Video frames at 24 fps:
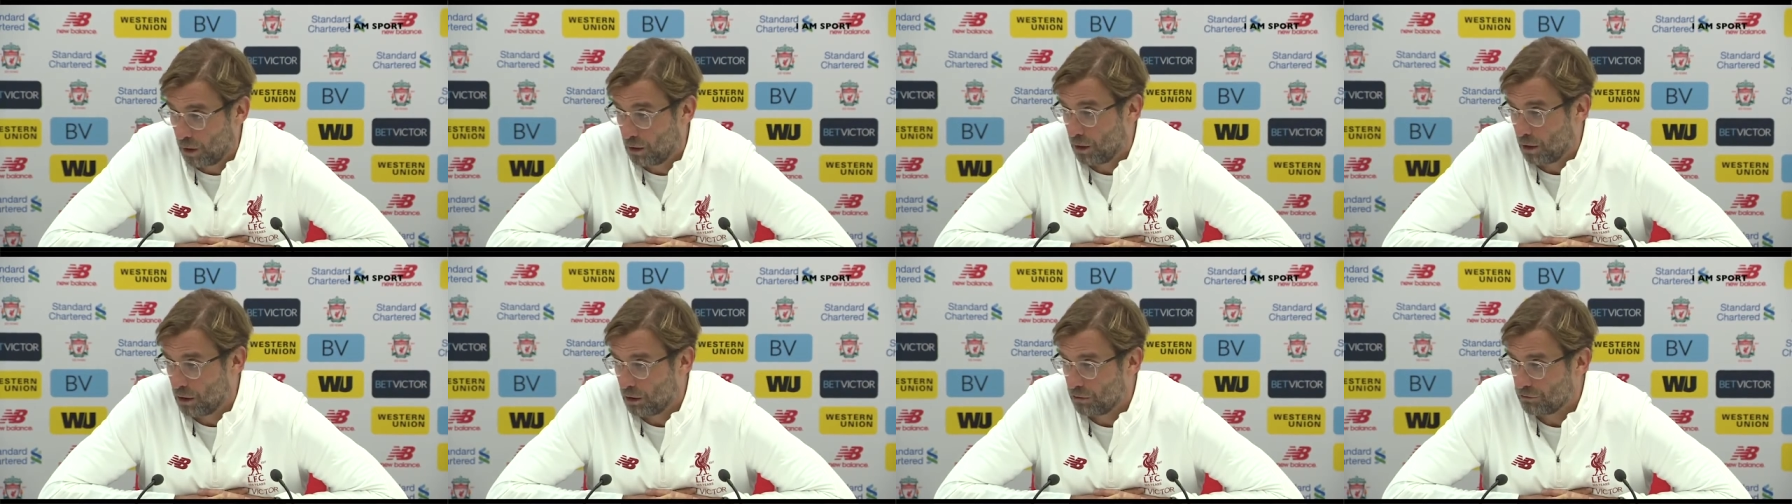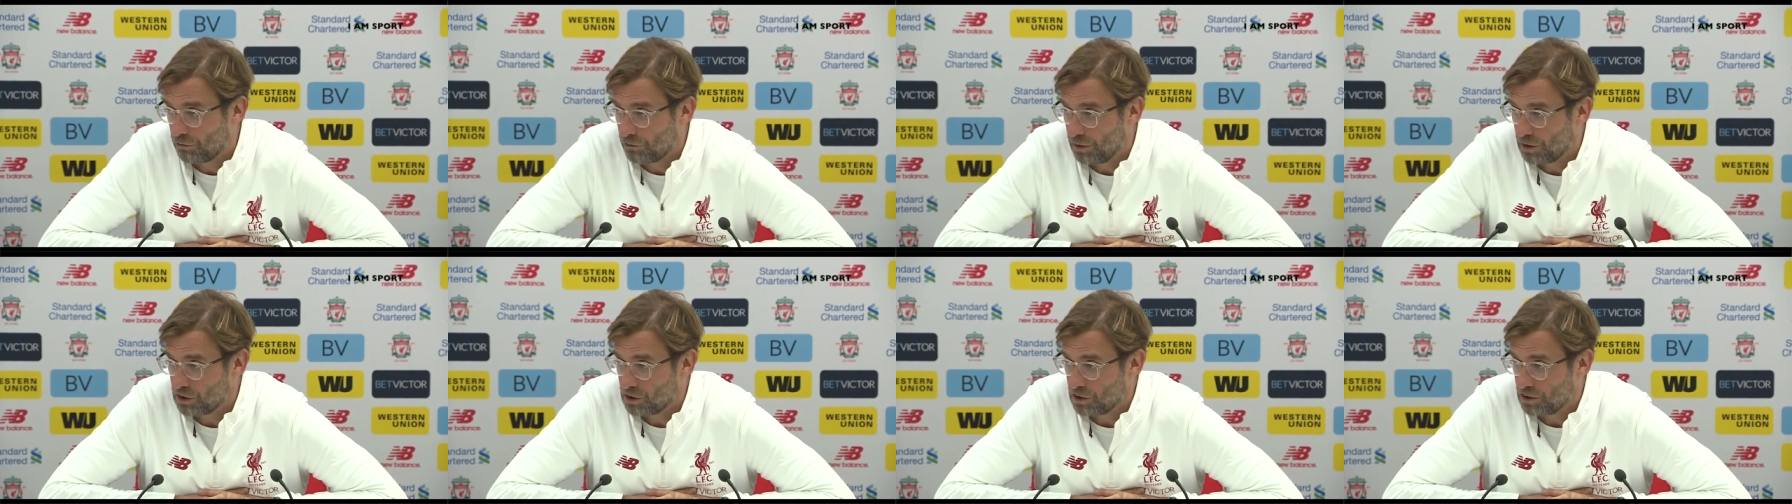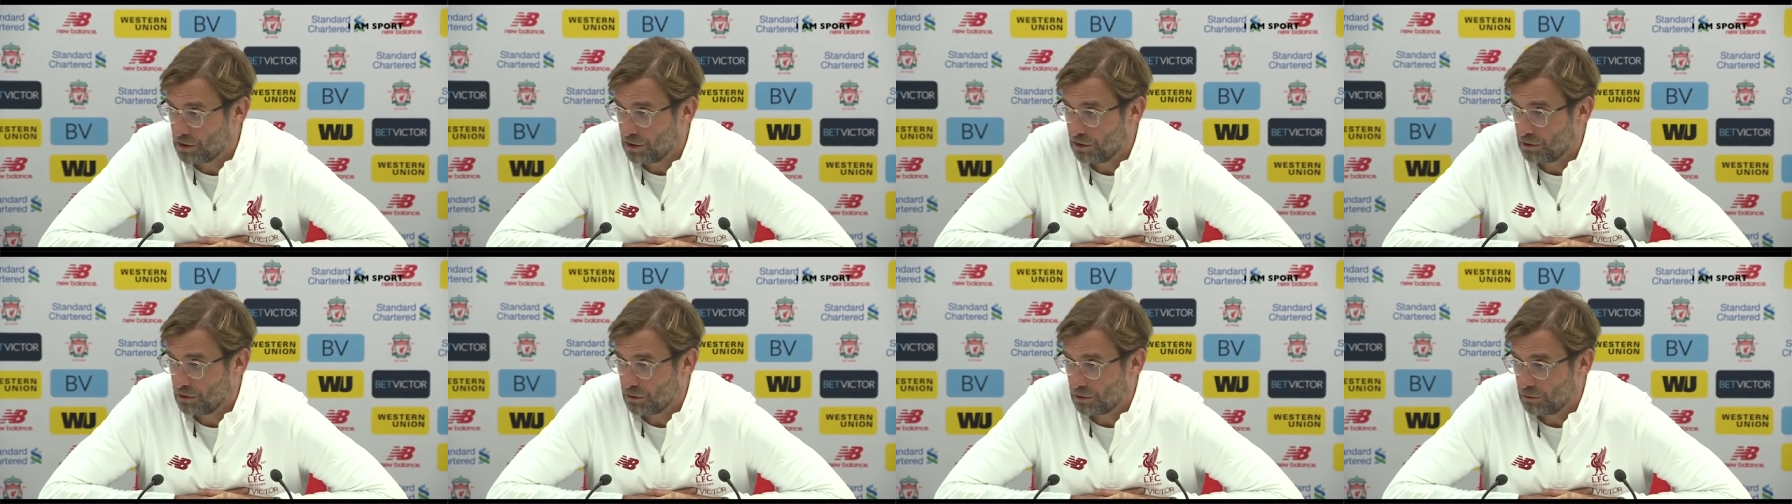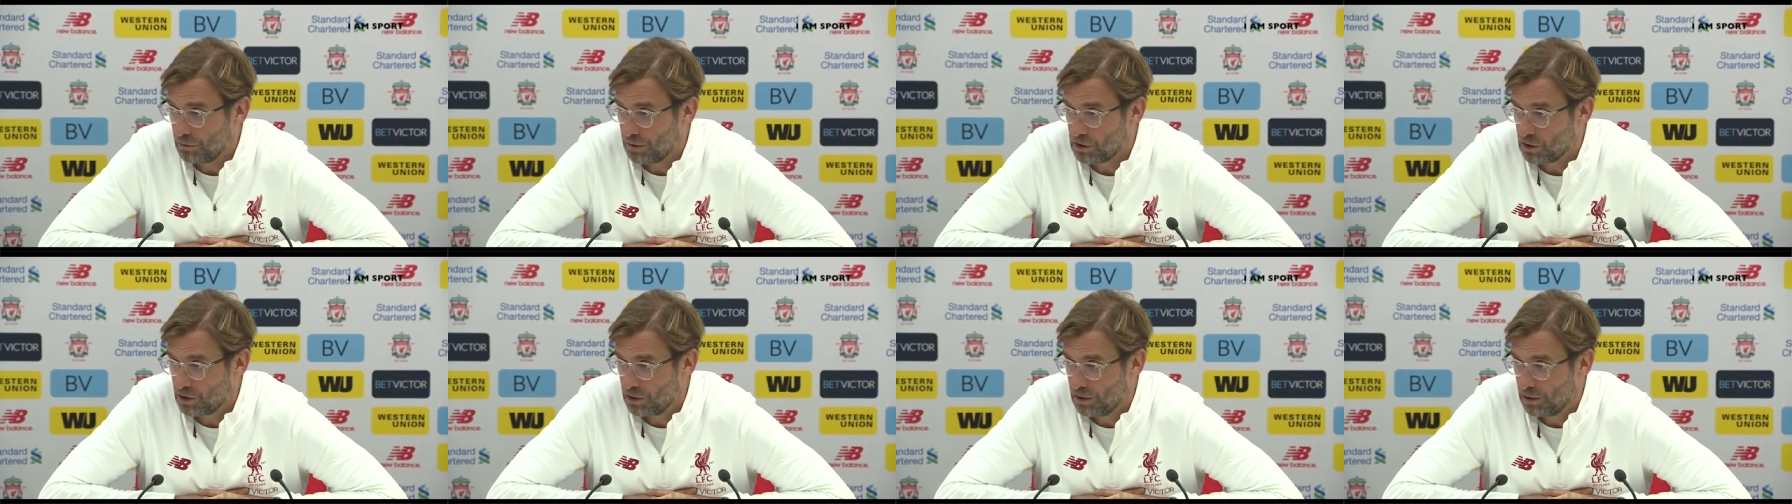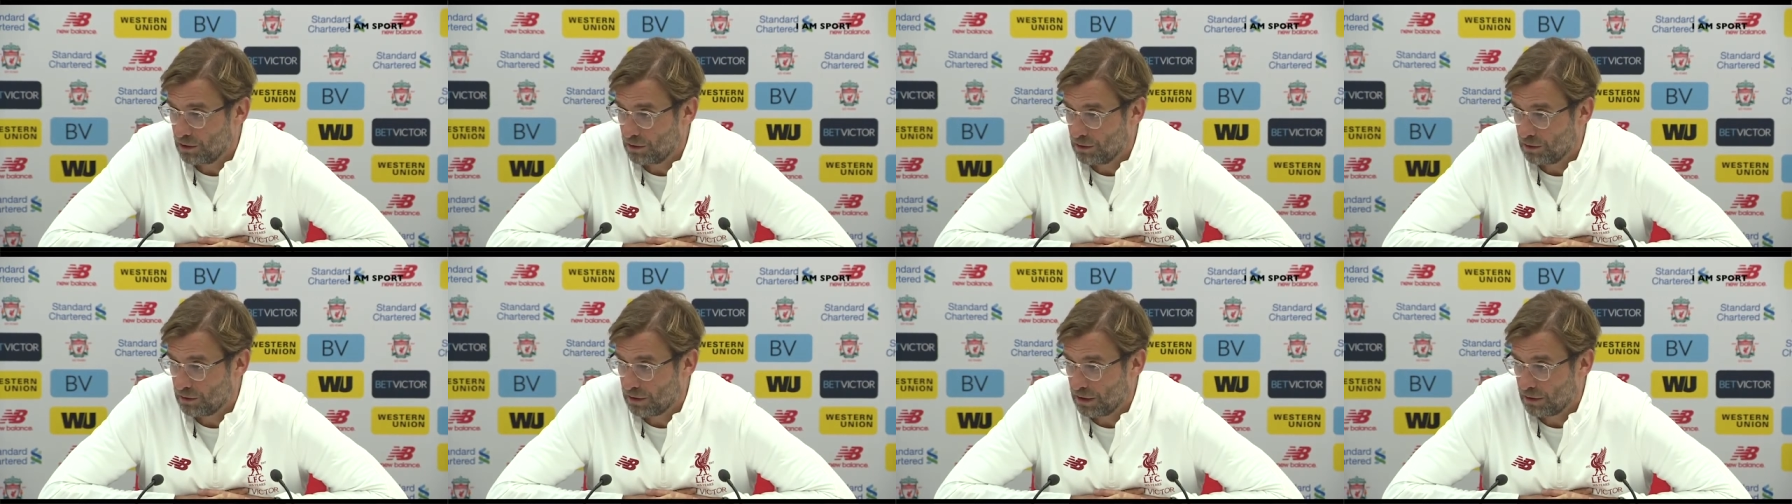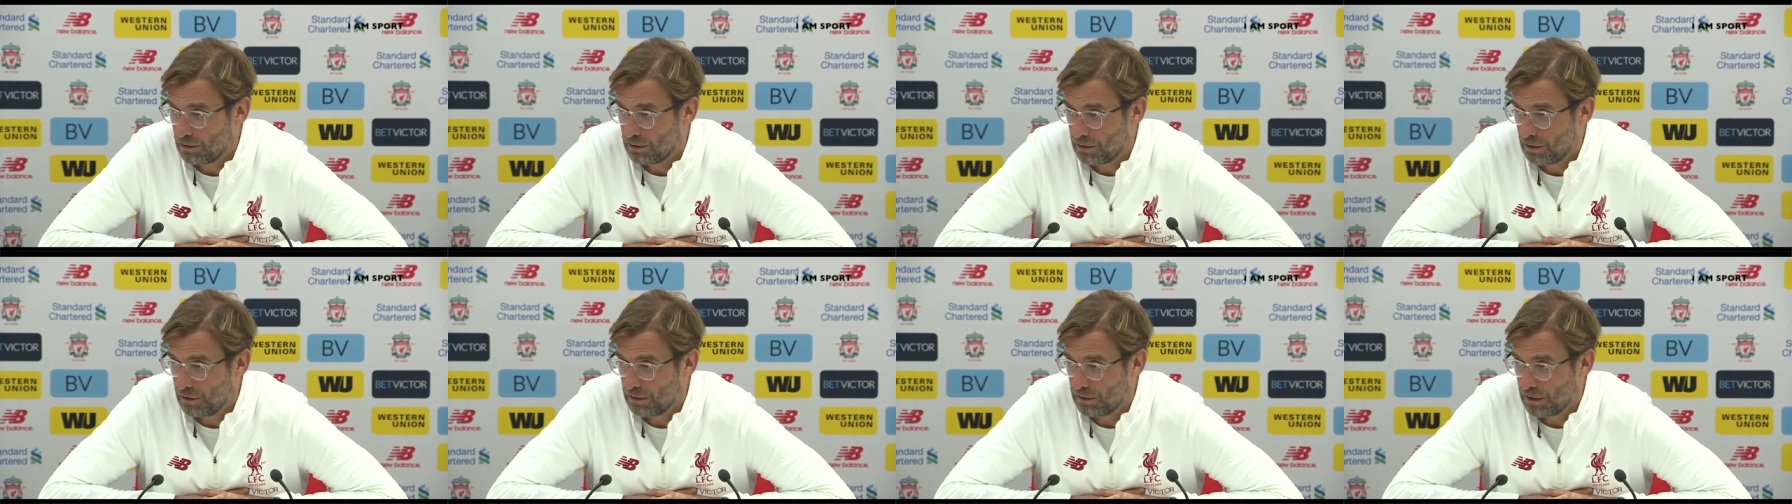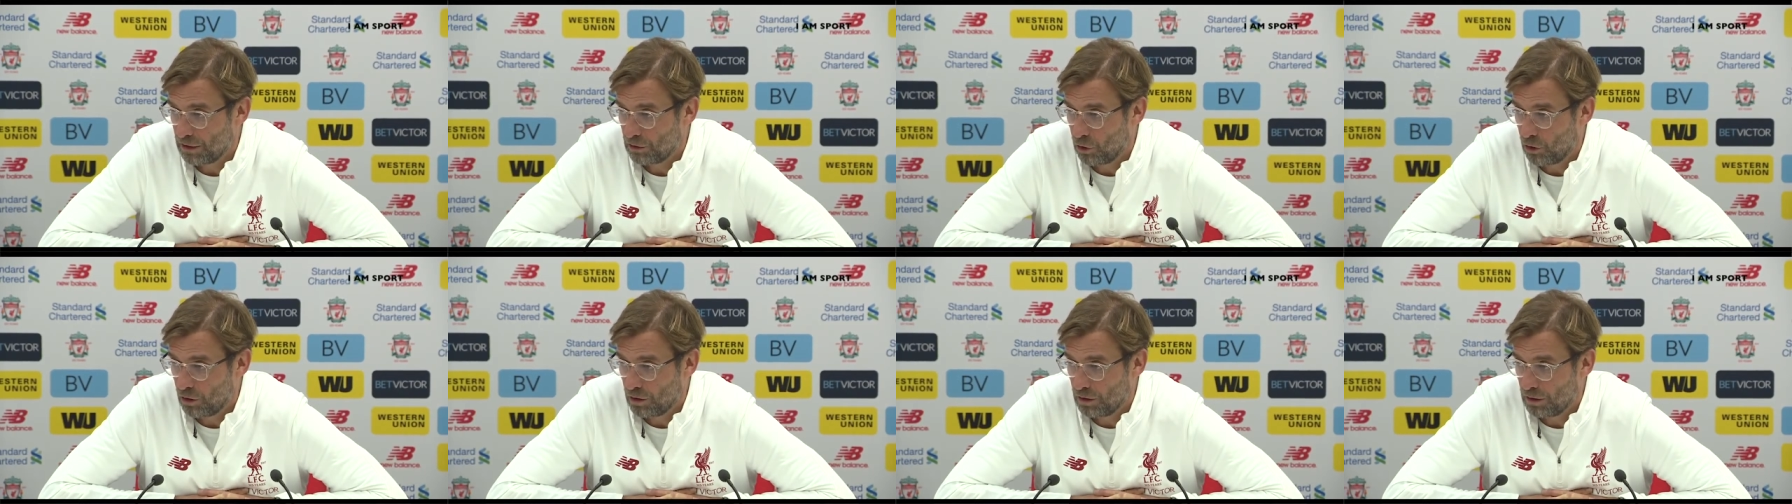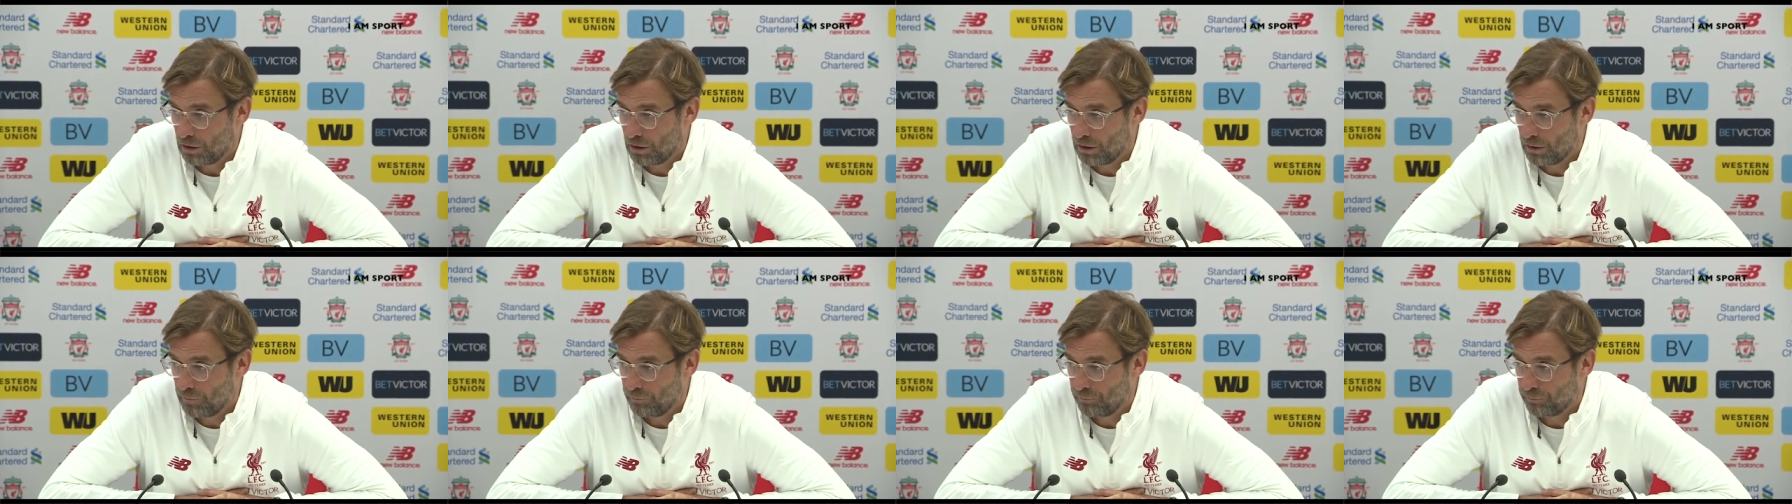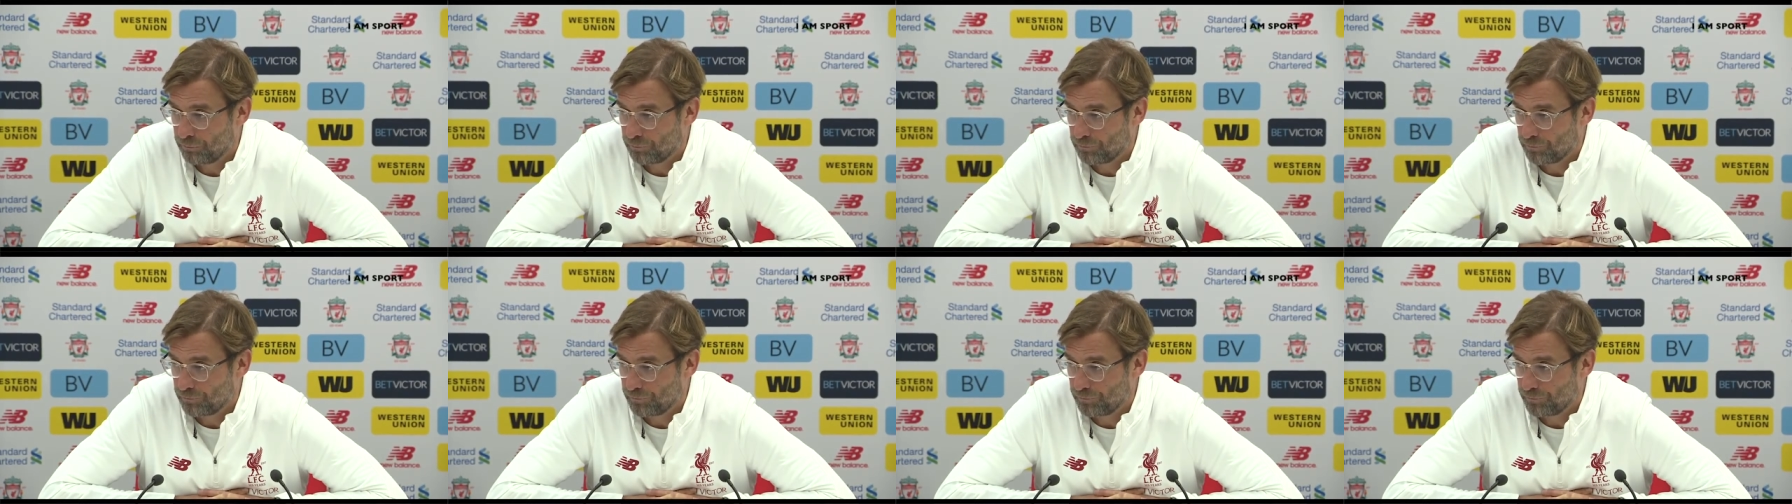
Oh, a lot of questions. That's a question. And that all.